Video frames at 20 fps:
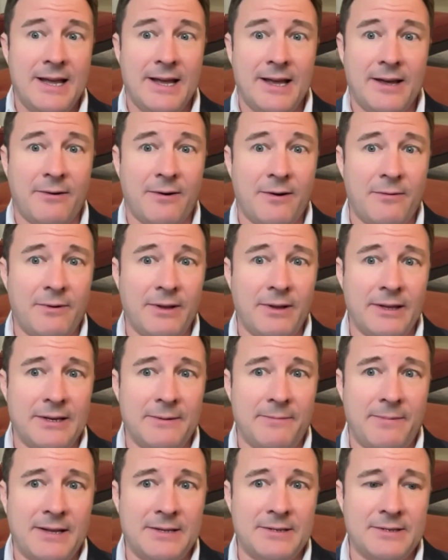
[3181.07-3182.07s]
it all really
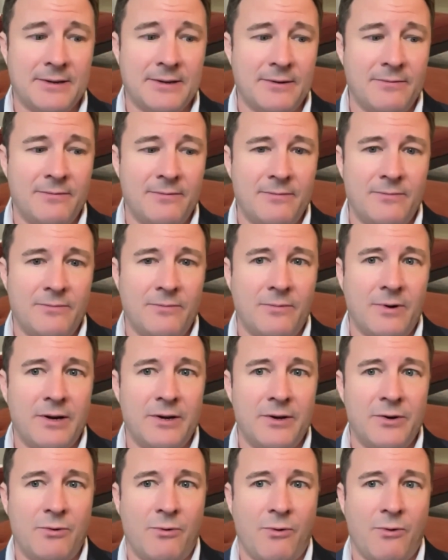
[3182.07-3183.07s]
depends on what
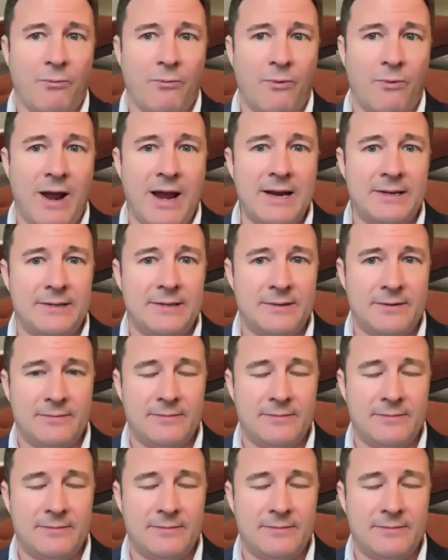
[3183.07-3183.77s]
your rate,